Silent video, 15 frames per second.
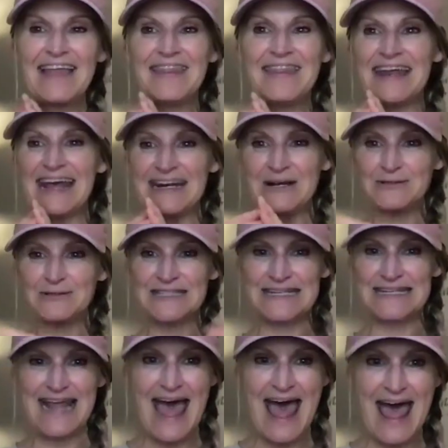And then I know
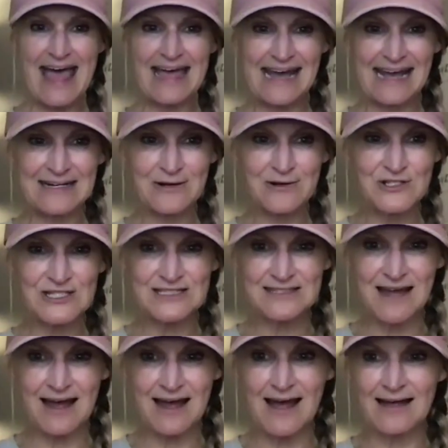Danette, I know she's
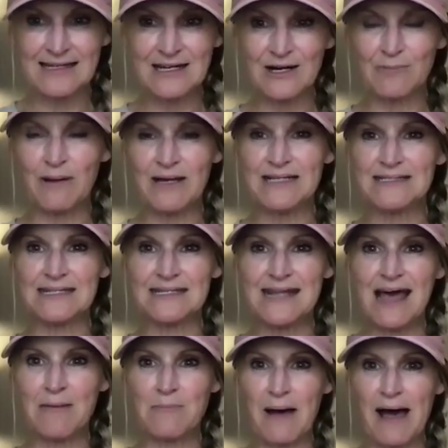not on here, but
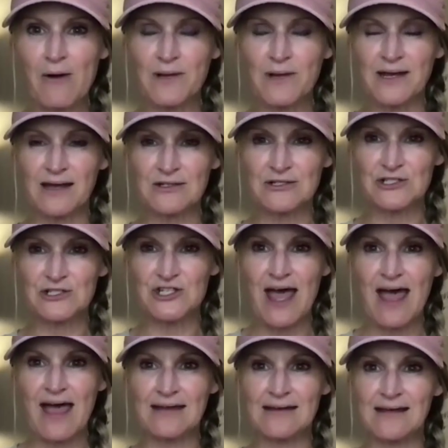Danette Bauman under
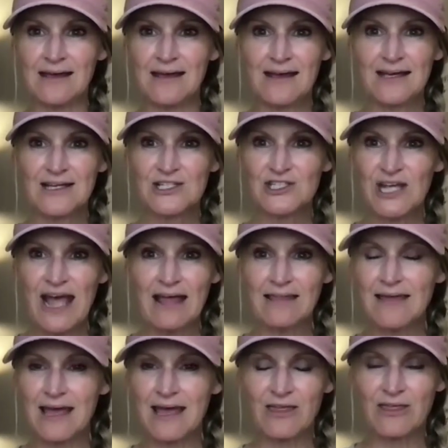Jen, she had
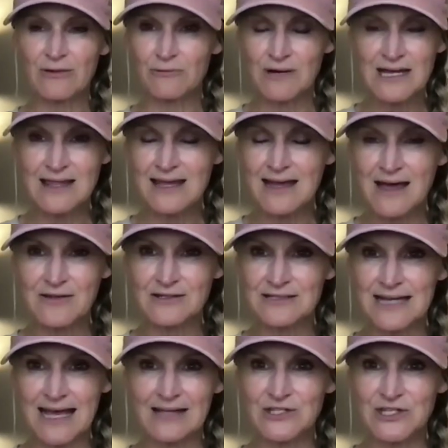like 3 the other
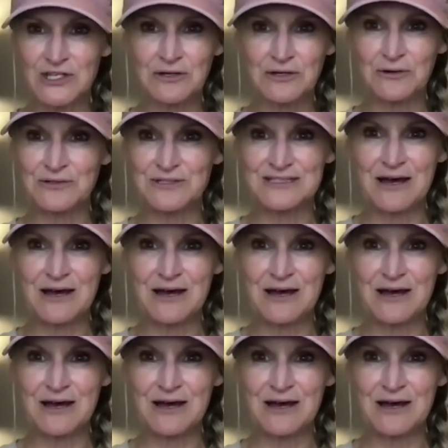day too.